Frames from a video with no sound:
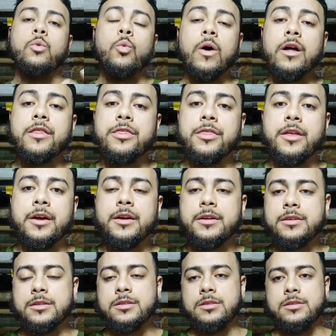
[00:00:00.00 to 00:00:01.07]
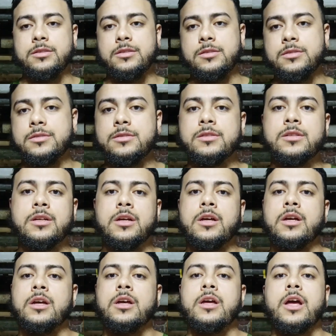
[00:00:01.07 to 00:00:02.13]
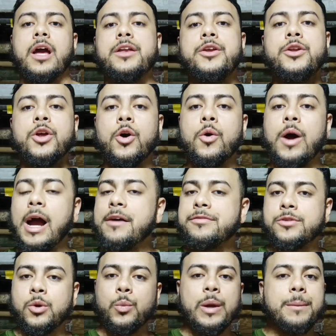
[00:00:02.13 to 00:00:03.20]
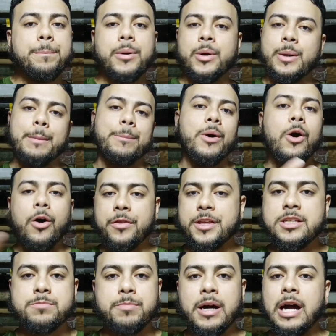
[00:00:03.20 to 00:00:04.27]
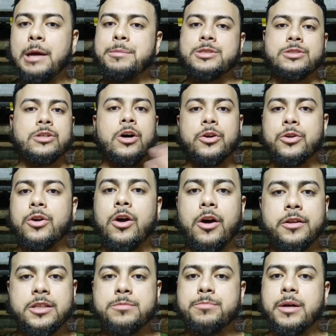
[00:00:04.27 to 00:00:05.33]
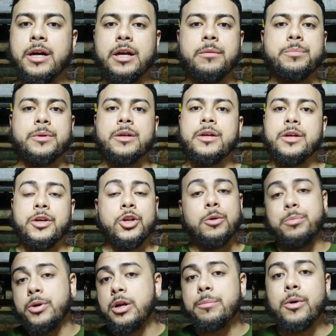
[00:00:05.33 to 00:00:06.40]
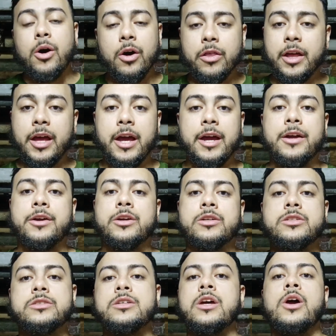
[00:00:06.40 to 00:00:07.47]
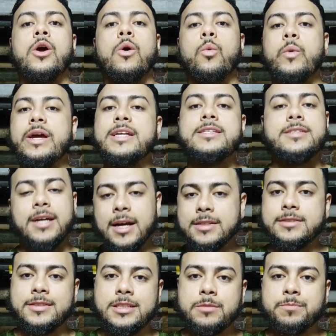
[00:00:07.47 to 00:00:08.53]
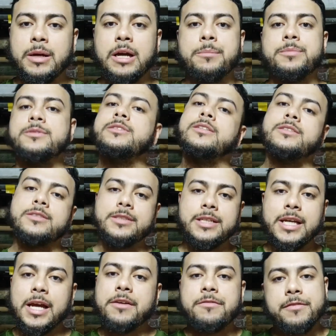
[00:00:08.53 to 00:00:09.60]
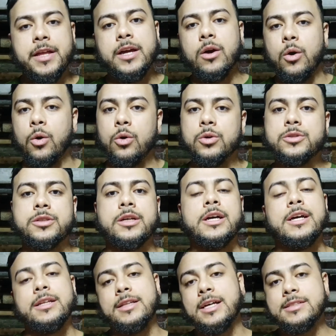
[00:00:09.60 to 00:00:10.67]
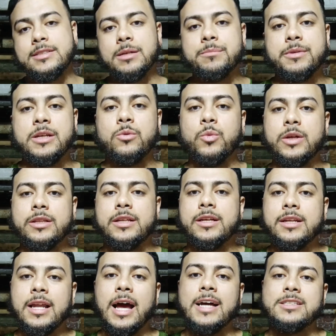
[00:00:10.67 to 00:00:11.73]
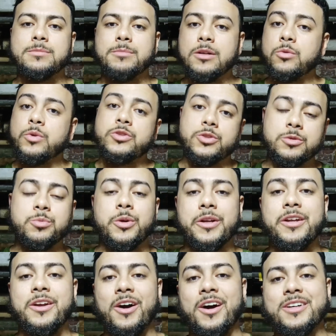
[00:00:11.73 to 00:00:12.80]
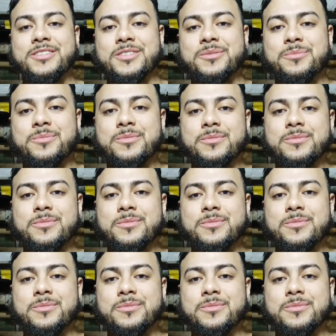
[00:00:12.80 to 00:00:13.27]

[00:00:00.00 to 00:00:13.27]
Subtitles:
one thing, and after we put up all these pipes, solder all these pipes, put up all the hangers, we test these pipes to see if they hold. That's something we did last month, which was pretty awesome.